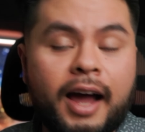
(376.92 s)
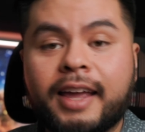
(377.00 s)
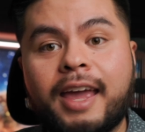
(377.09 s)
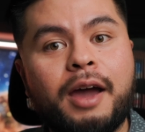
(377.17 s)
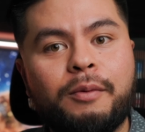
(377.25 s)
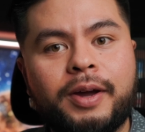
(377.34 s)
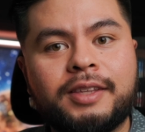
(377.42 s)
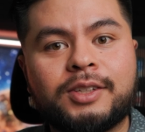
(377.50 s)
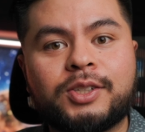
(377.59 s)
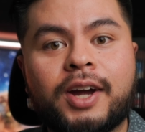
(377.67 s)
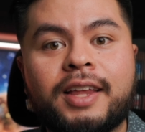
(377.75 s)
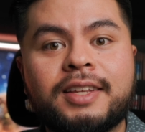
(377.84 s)
I can't wait to
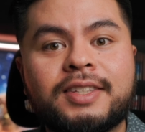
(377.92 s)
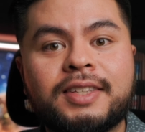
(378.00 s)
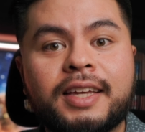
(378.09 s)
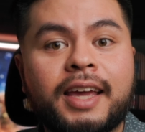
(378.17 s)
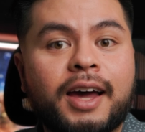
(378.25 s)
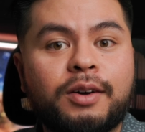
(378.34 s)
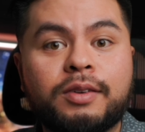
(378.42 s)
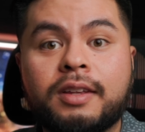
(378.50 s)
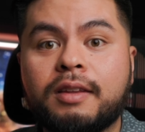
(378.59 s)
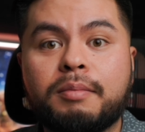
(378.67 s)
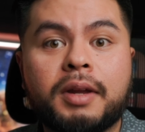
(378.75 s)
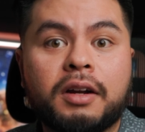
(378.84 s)
try this thing out in
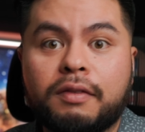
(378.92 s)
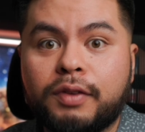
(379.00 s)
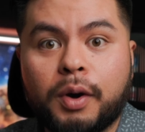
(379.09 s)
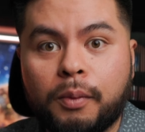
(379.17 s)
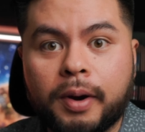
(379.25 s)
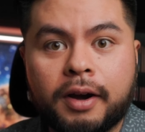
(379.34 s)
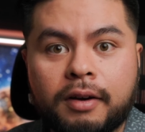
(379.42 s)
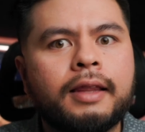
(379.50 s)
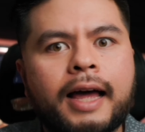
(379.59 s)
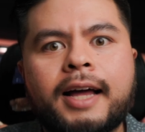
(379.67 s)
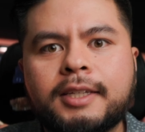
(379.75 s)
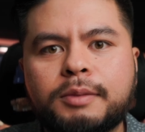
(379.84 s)
the middle of nowhere.
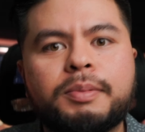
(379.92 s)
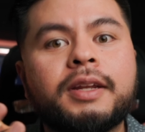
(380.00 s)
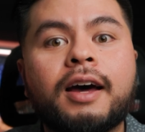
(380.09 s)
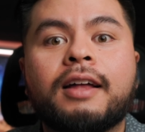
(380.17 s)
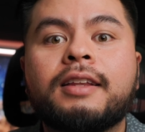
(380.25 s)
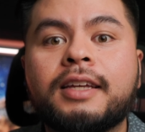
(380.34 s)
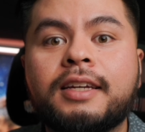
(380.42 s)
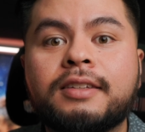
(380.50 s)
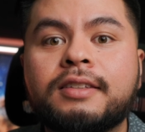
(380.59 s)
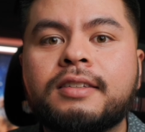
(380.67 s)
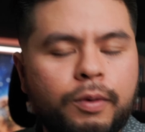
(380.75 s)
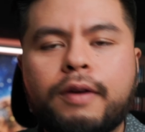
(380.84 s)
Last but not
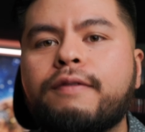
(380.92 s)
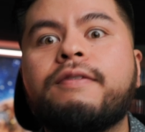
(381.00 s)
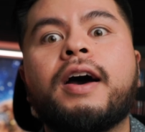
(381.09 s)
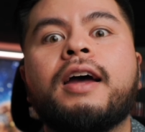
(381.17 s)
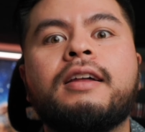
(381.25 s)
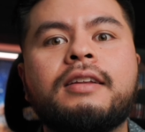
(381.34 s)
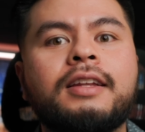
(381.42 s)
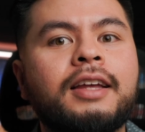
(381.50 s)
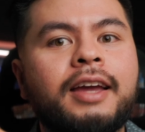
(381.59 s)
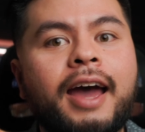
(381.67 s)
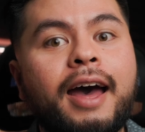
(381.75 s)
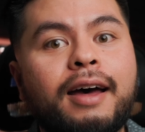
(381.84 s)
least, we
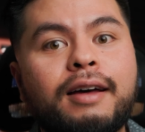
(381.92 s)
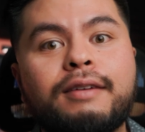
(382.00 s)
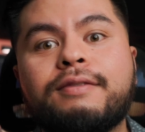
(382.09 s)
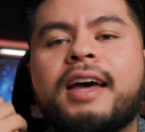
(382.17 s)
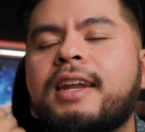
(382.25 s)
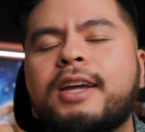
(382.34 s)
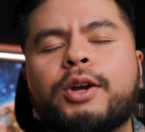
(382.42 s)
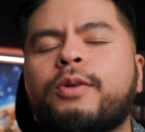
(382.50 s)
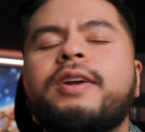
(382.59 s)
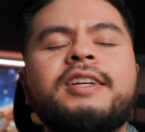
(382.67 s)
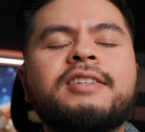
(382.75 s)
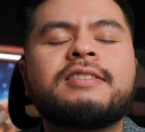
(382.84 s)
finally have an
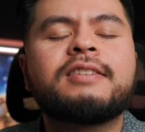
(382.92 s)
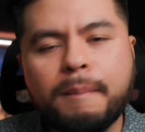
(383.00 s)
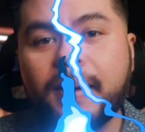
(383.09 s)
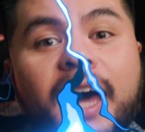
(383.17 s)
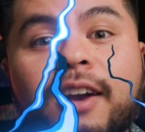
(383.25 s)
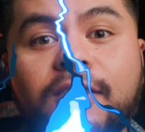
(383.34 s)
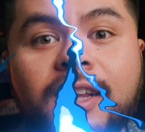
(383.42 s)
increased battery